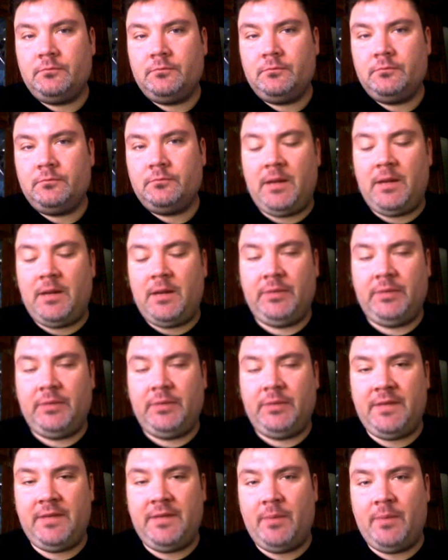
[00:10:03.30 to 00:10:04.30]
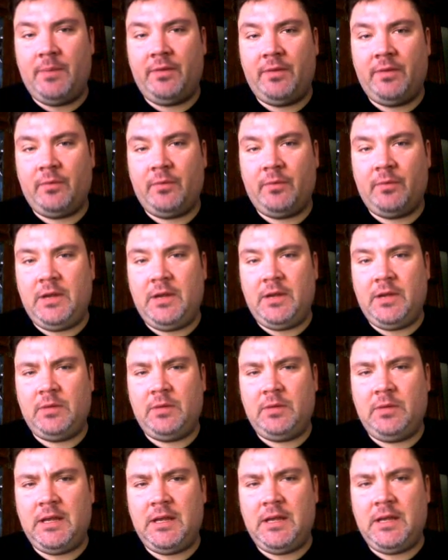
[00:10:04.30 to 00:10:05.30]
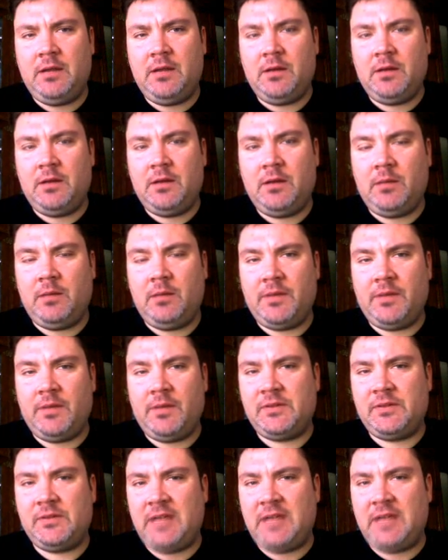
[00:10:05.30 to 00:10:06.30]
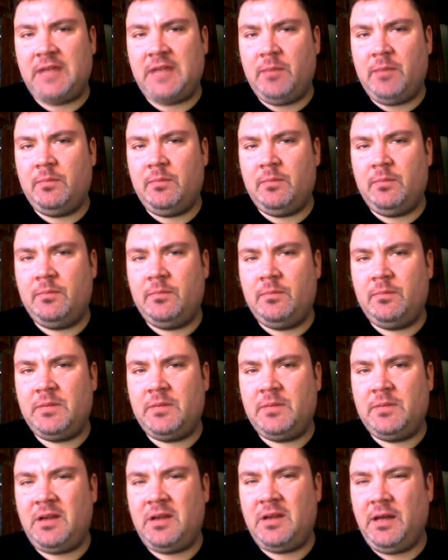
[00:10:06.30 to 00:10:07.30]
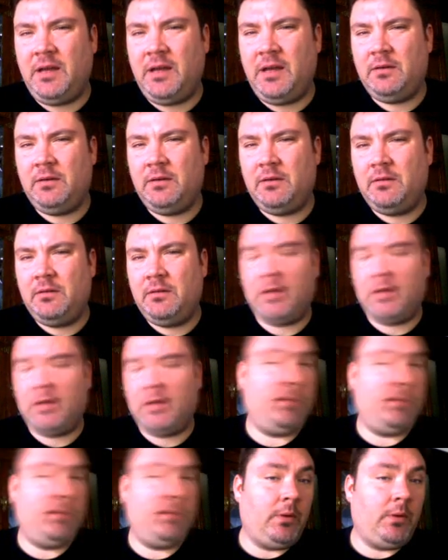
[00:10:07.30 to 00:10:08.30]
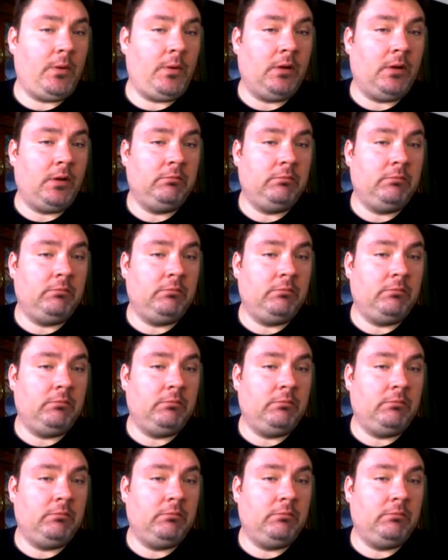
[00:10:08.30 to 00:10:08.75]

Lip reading: and I believe that both of them are equally like the same cut. I could be wrong.